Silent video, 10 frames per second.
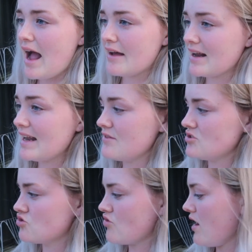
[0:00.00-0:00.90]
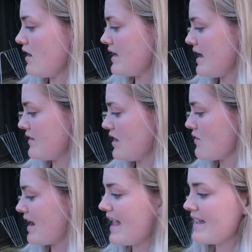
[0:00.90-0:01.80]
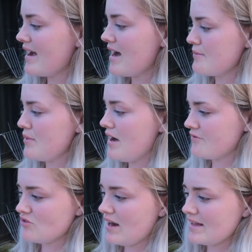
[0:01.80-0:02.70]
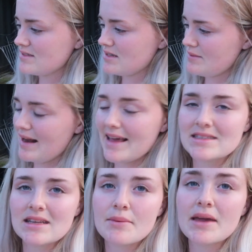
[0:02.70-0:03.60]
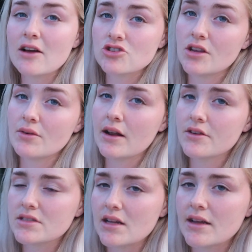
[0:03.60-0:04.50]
I'm gonna leave it to dry and then I'll clay it up after our lesson a bit later. But yeah, I'll show you what it looks